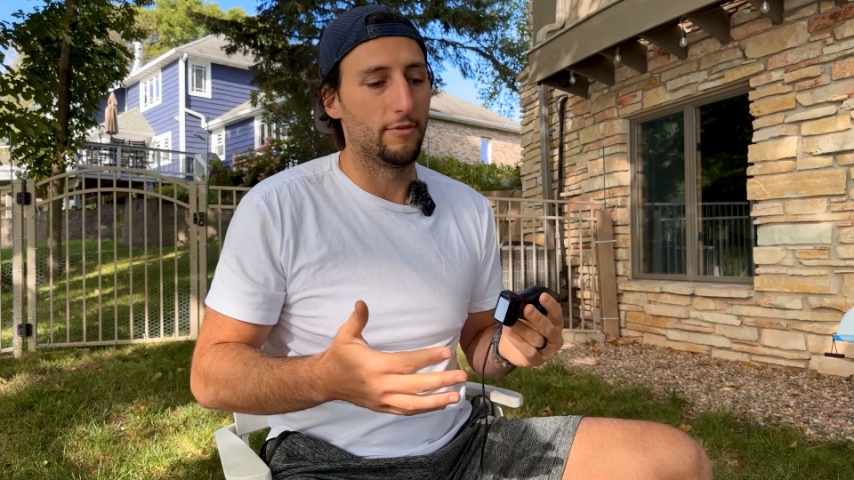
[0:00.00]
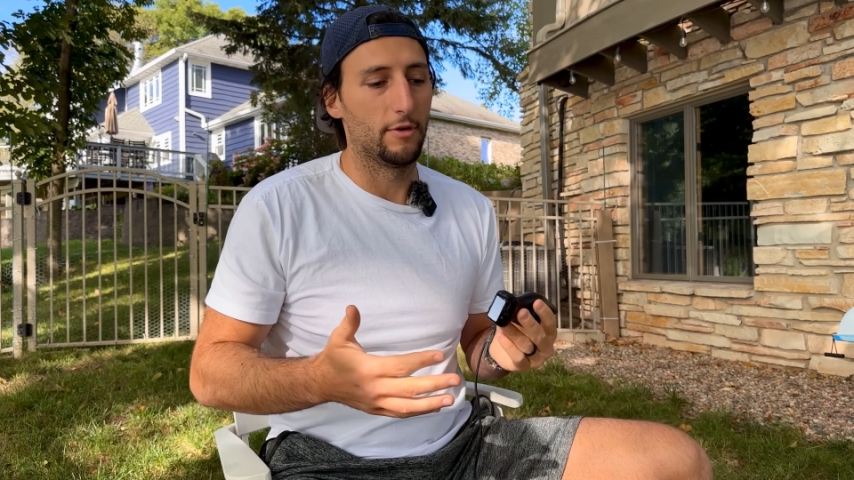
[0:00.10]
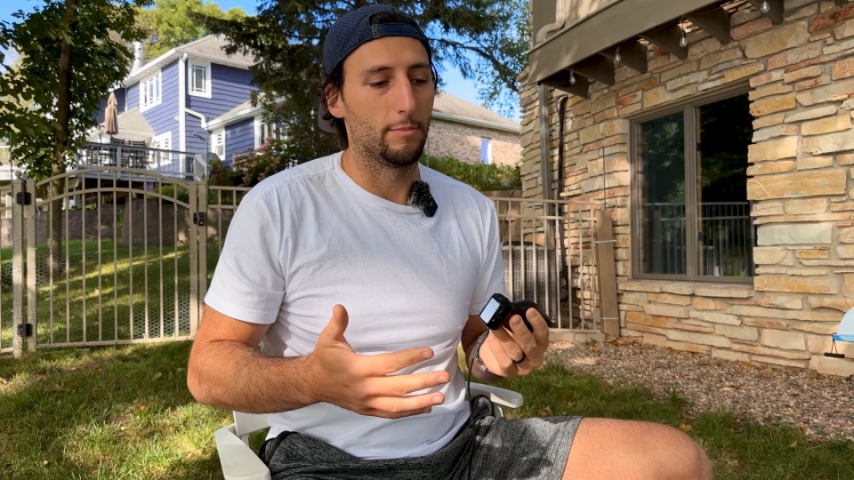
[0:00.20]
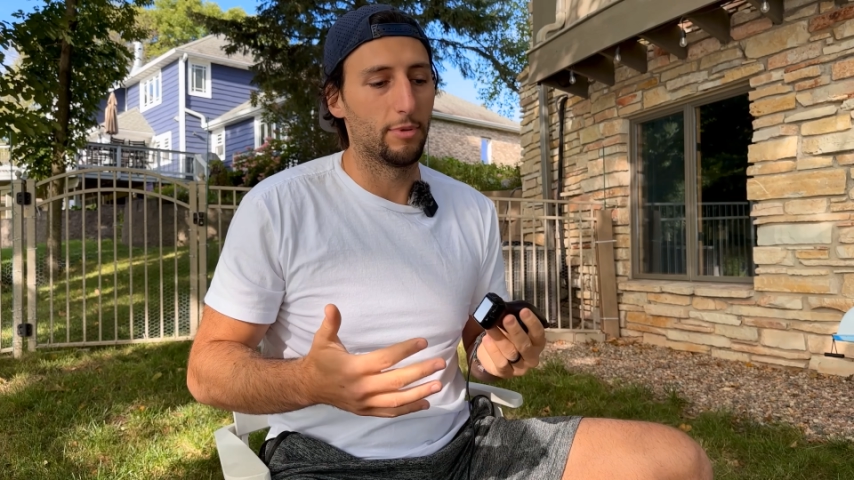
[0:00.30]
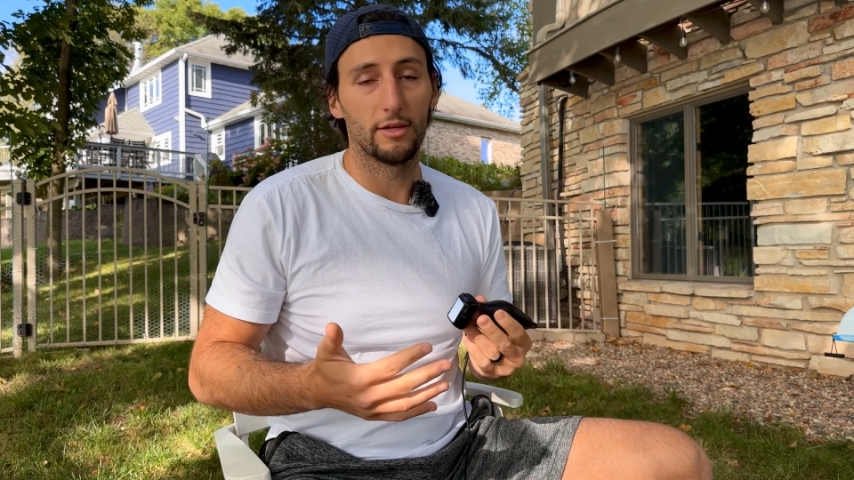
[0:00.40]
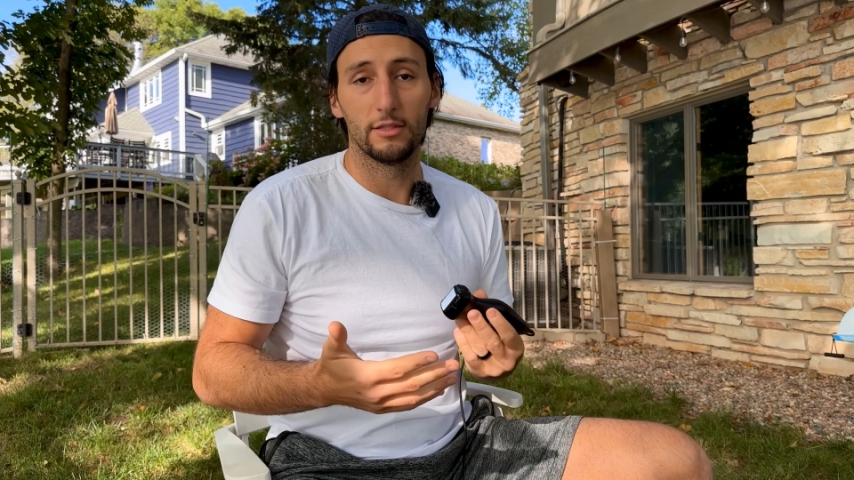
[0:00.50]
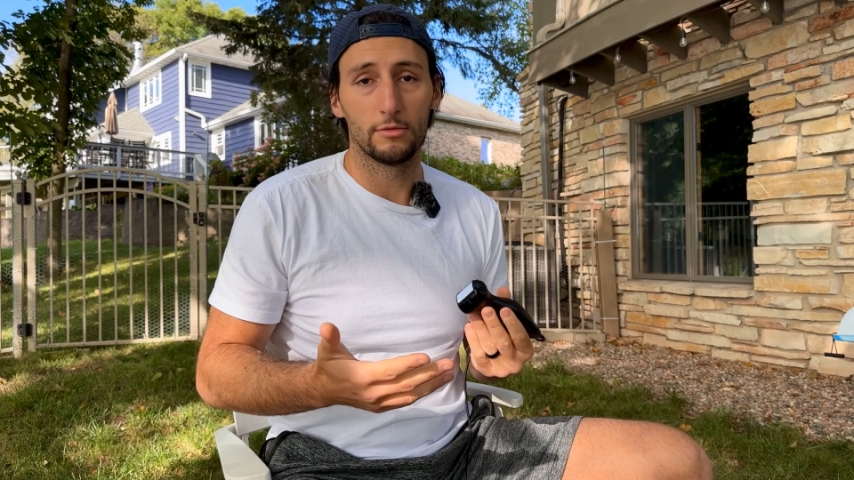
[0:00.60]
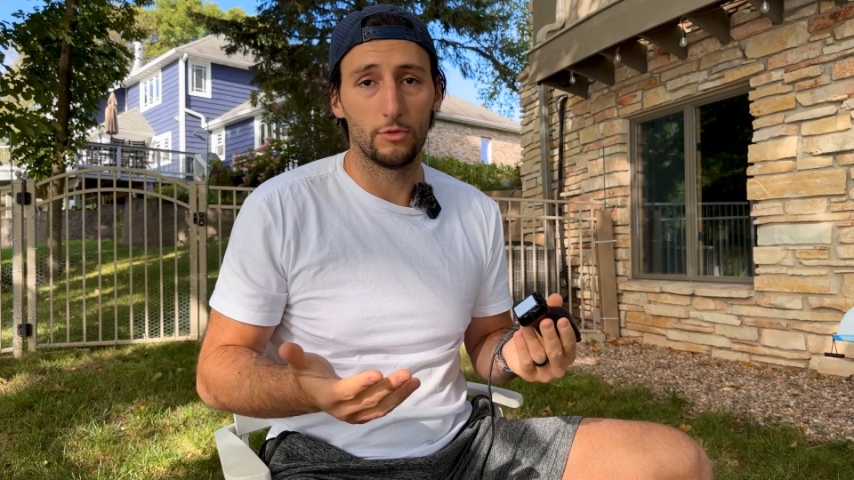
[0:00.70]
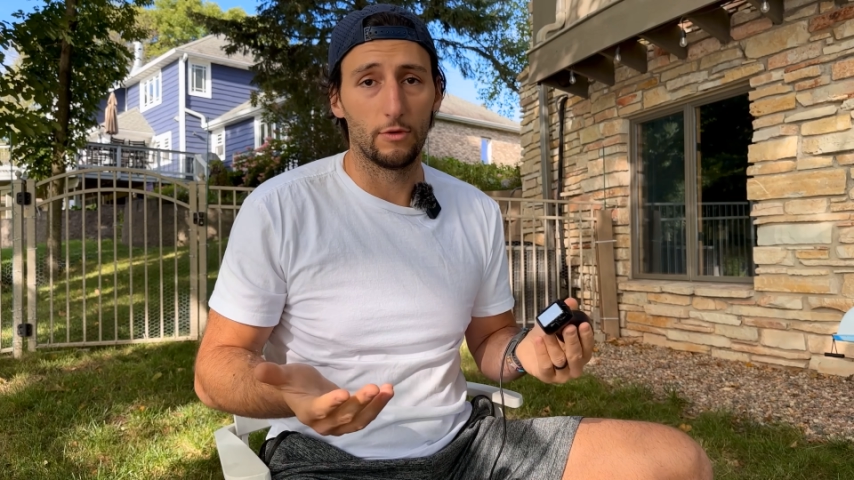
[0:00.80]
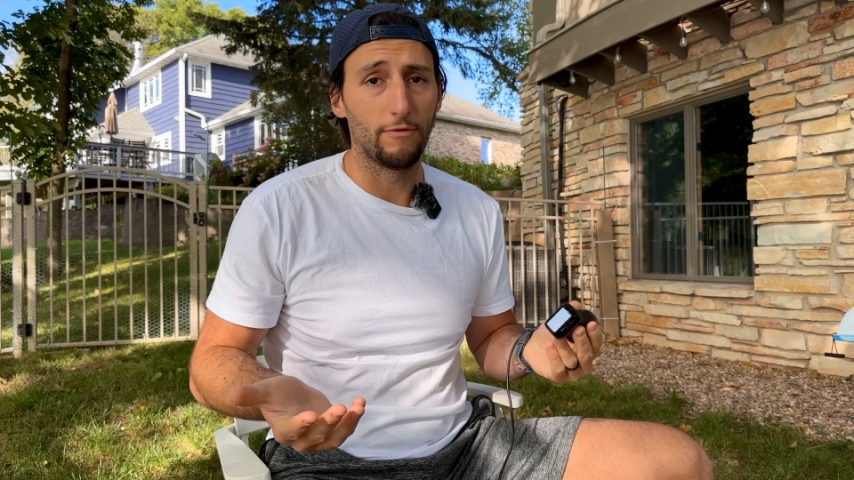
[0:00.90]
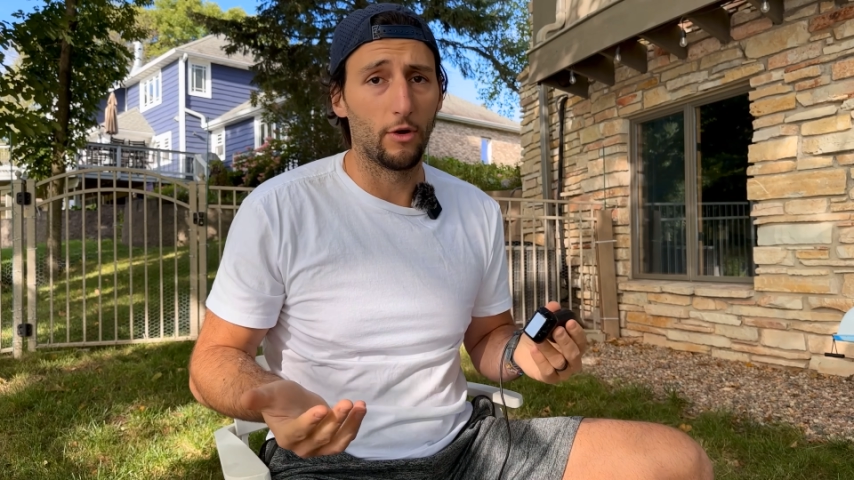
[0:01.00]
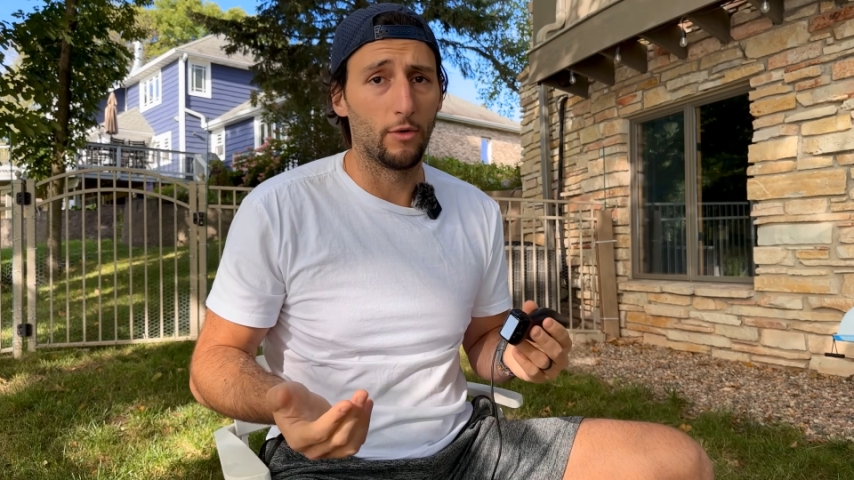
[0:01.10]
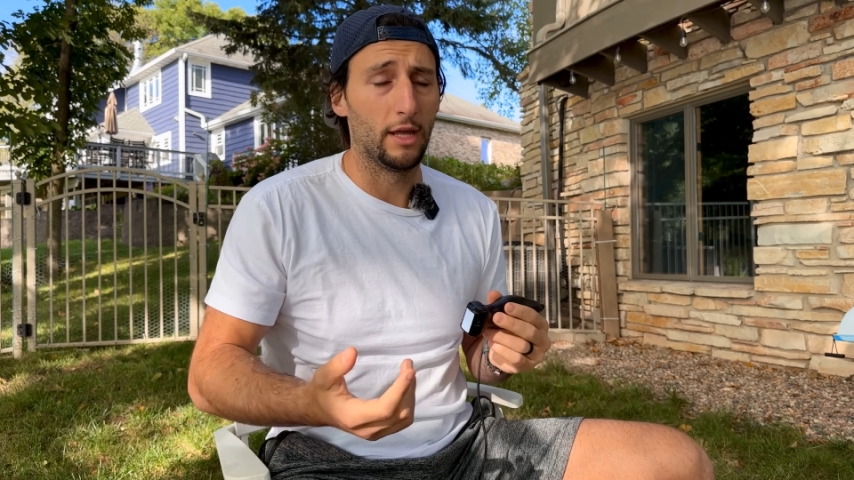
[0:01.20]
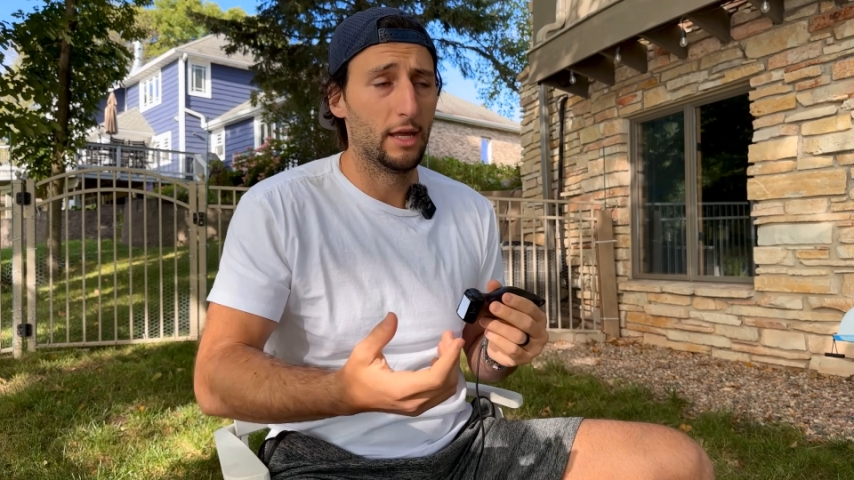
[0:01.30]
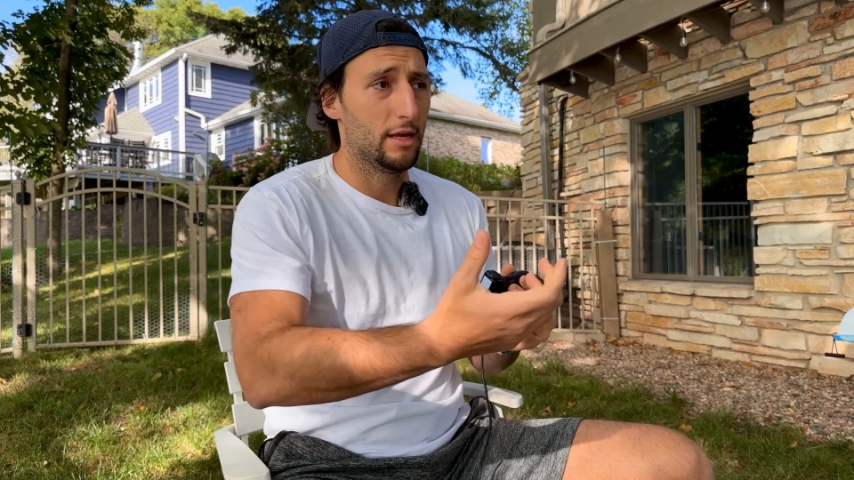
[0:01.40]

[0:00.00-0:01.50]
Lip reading: you're plugged into a phone,